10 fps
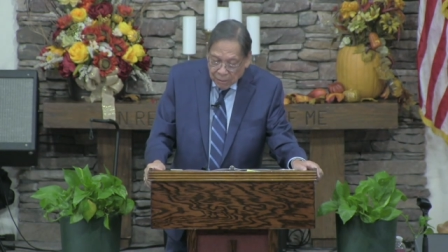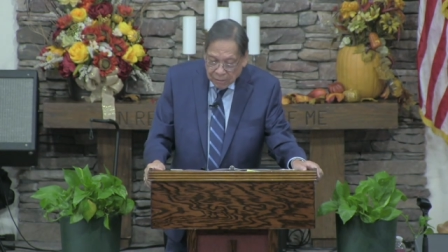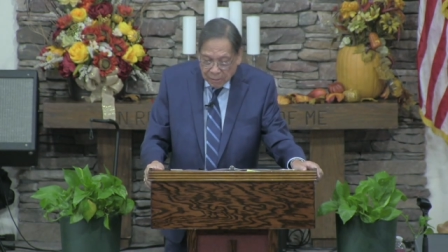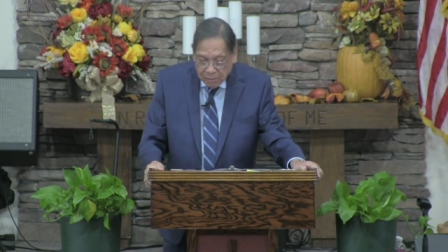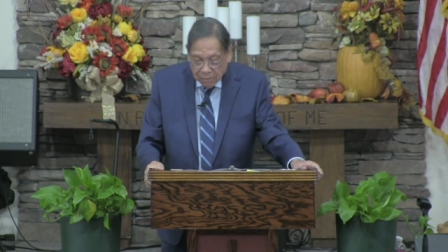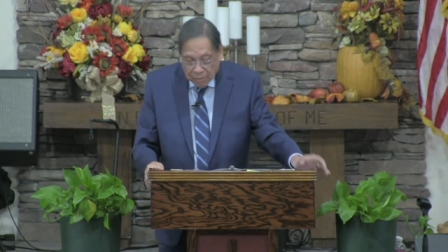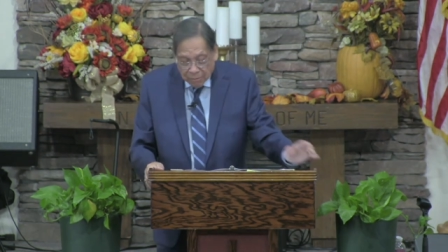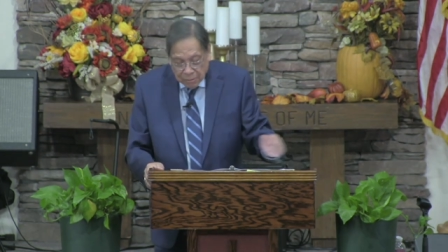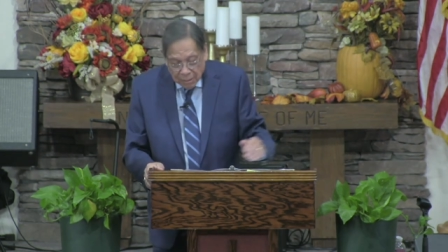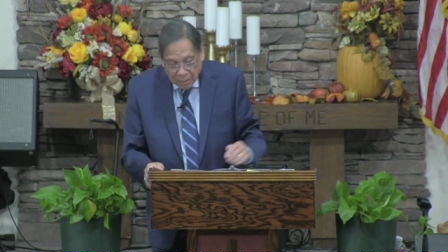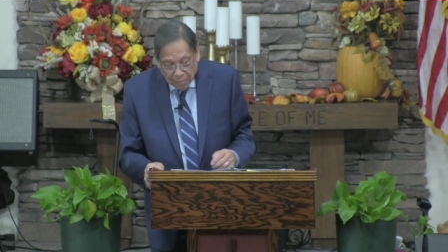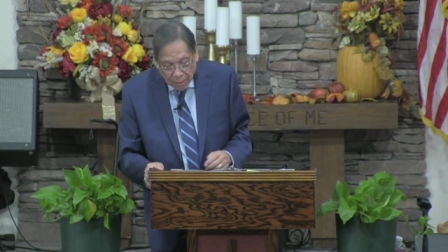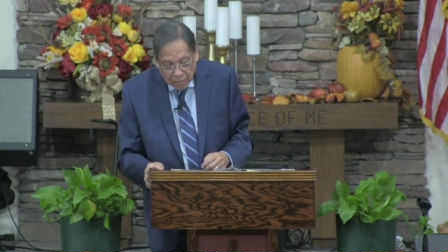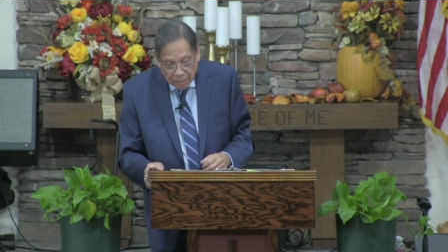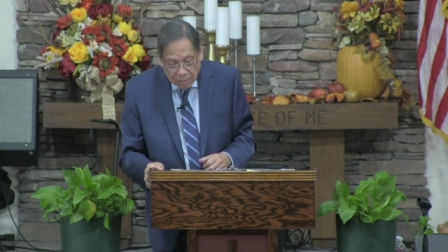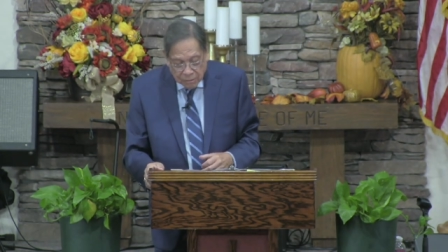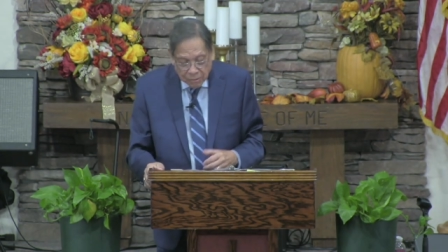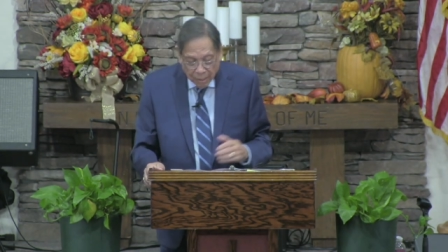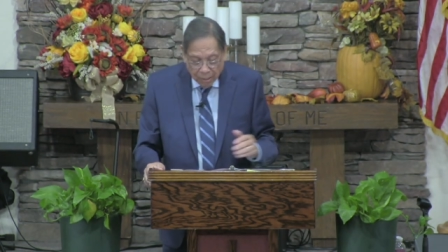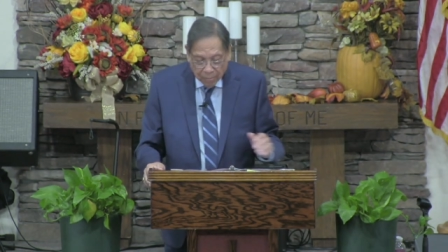He says, You girls need a mother to teach
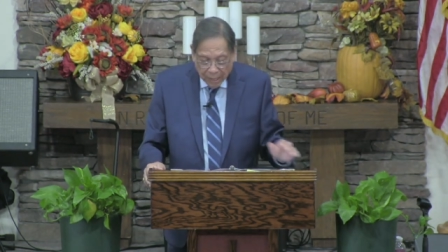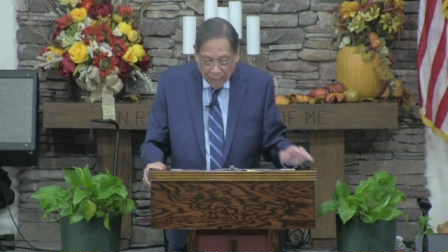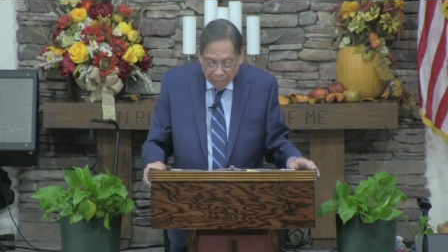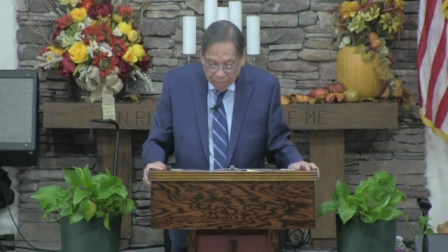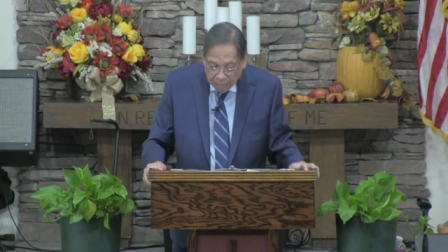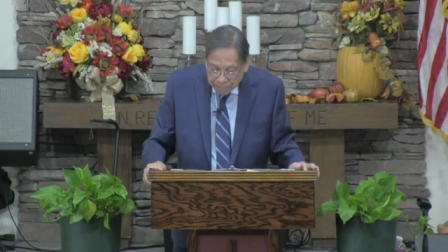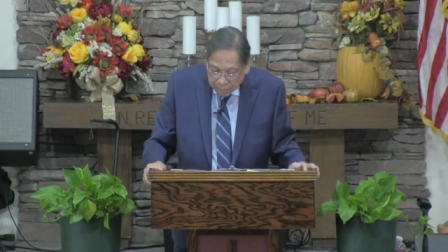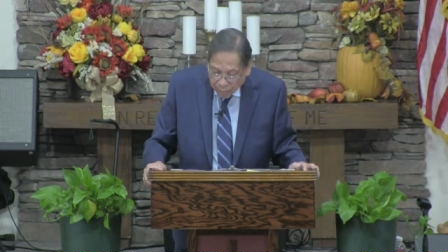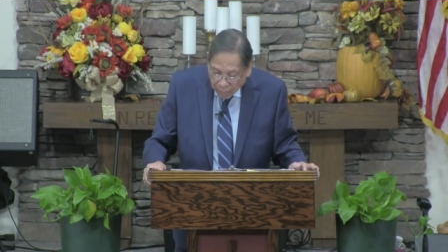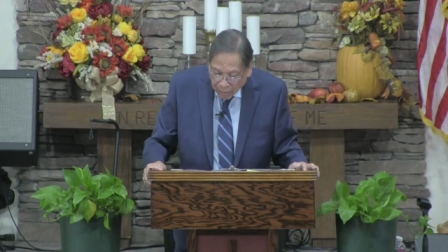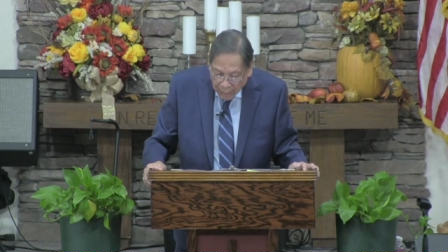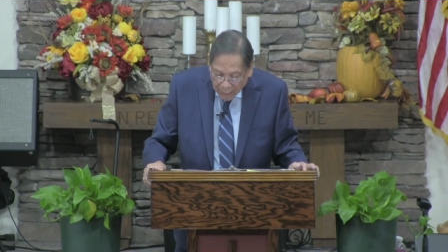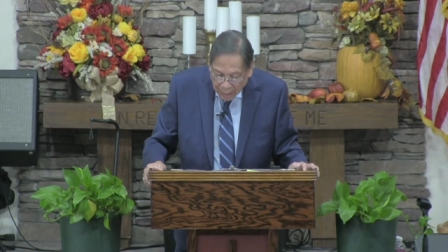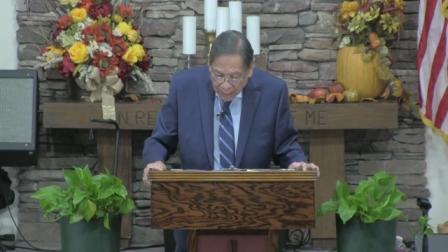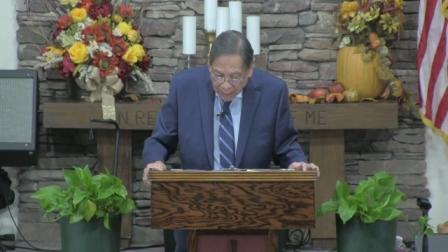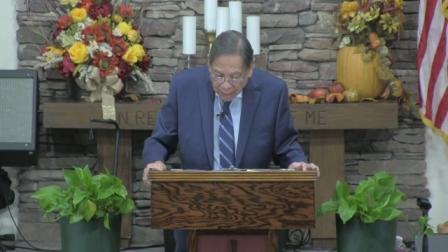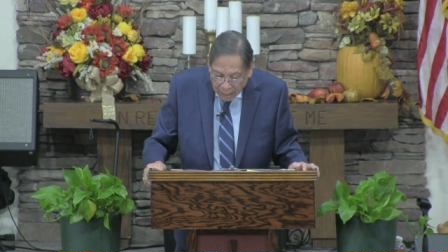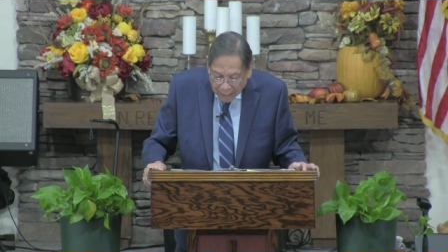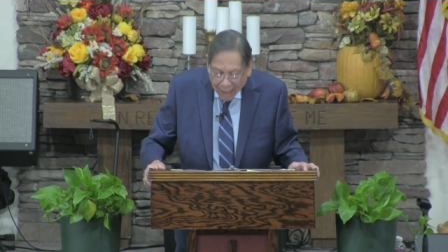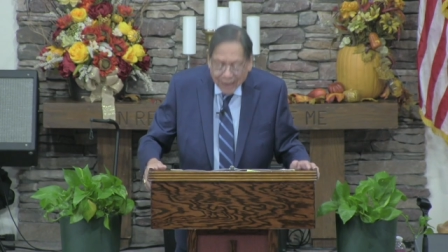you how to behave.
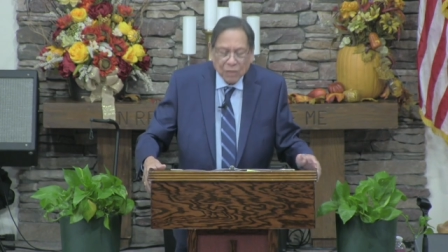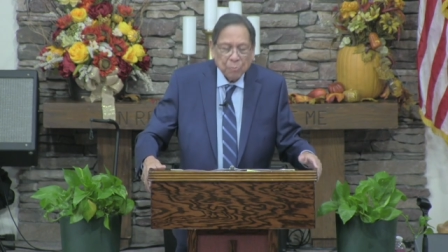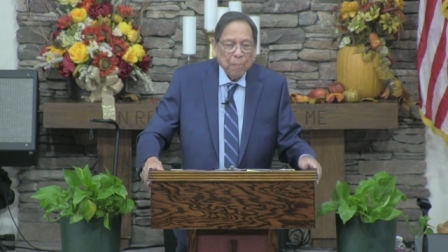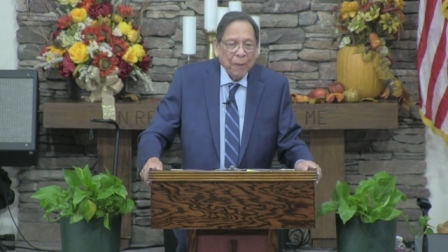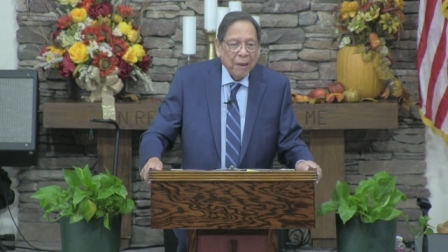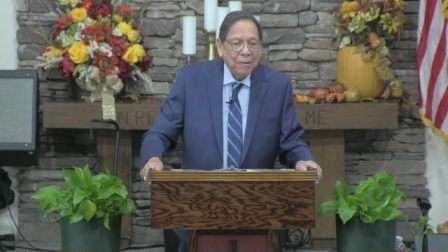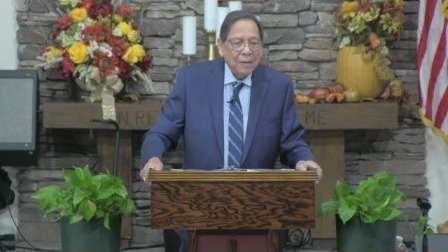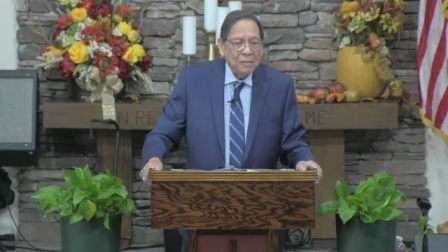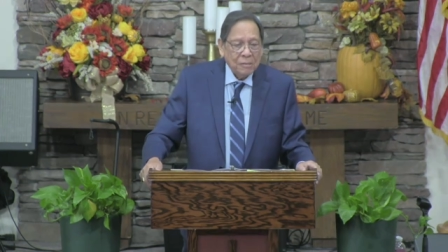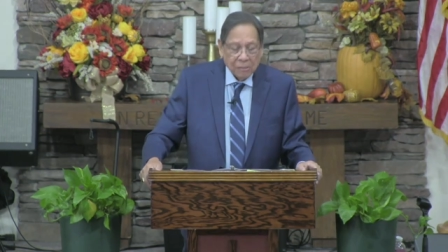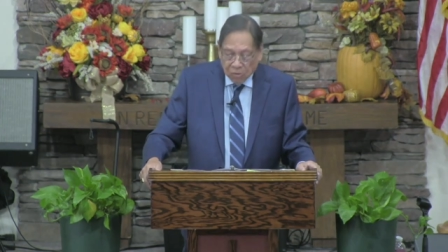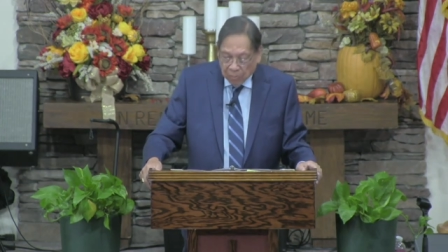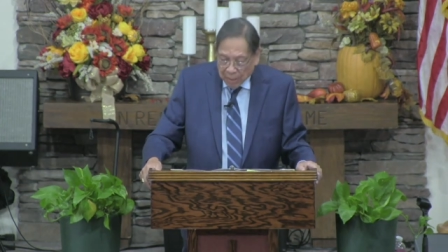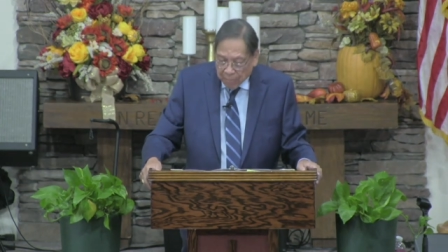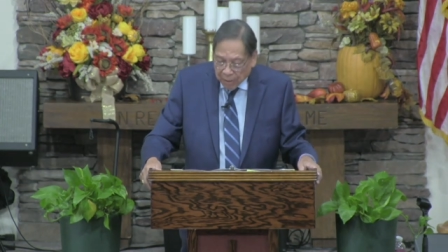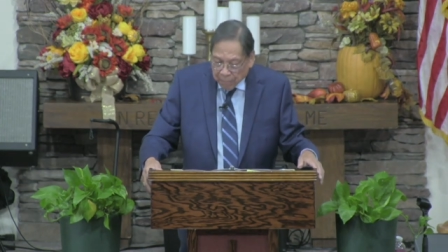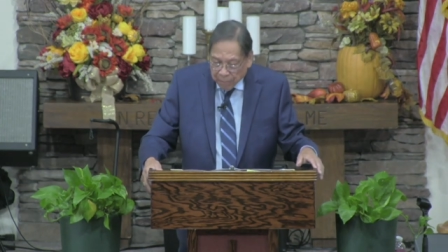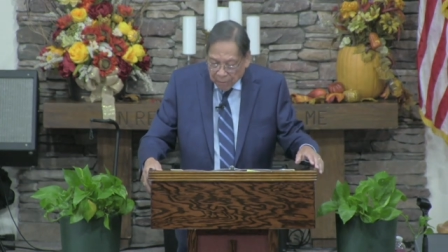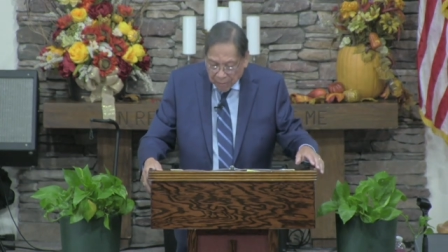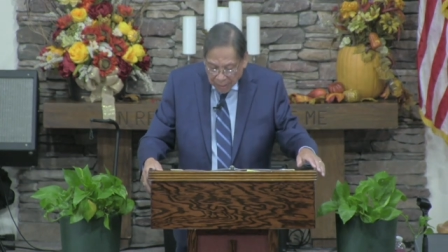God has prepared us to be
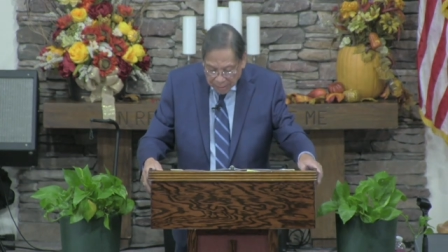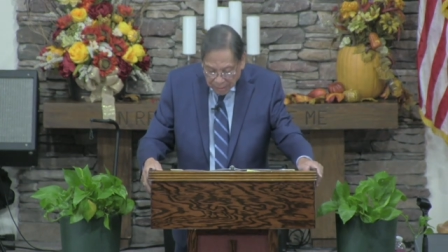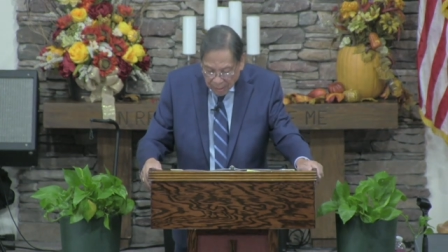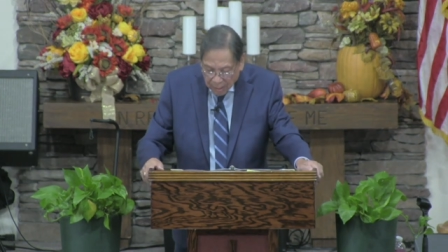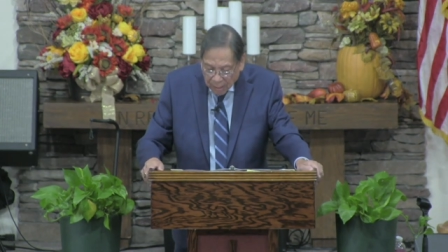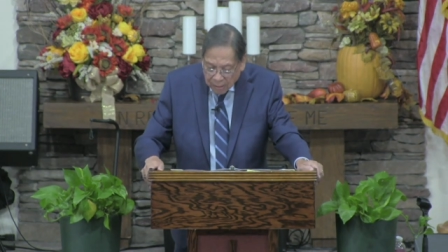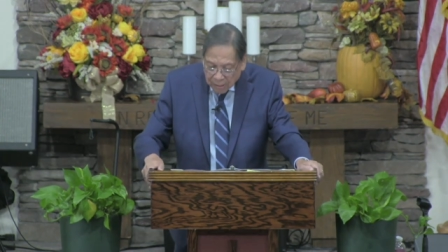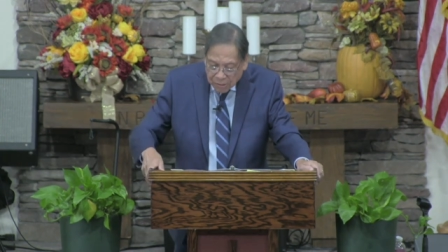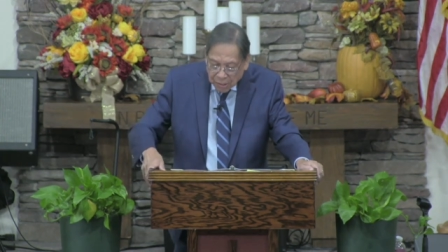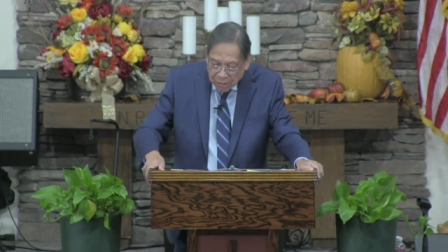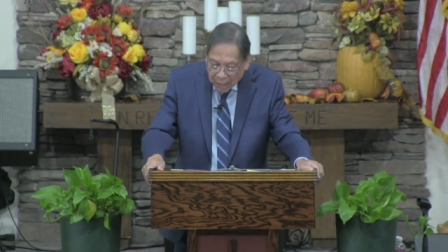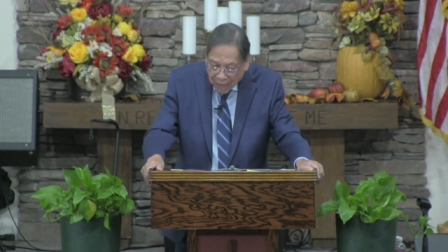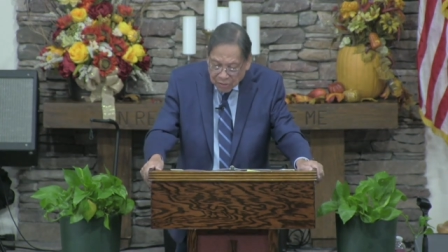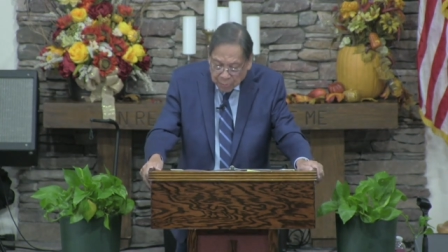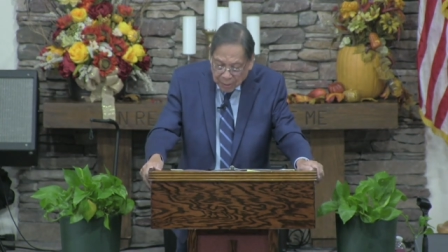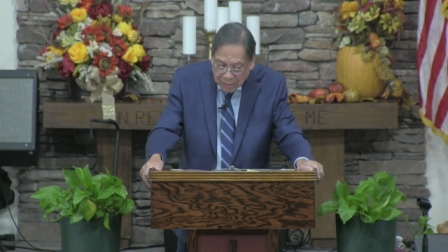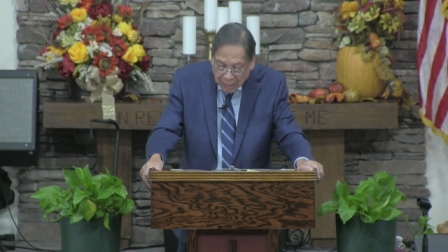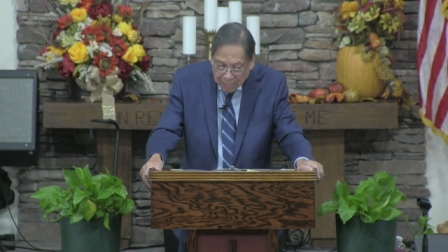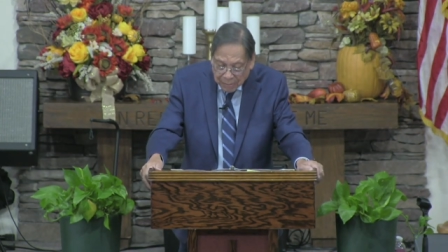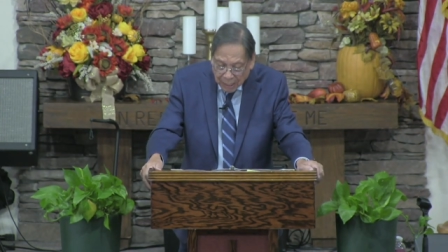people to share the gospel in
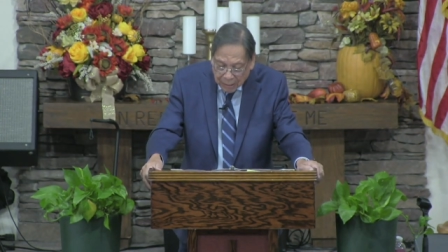times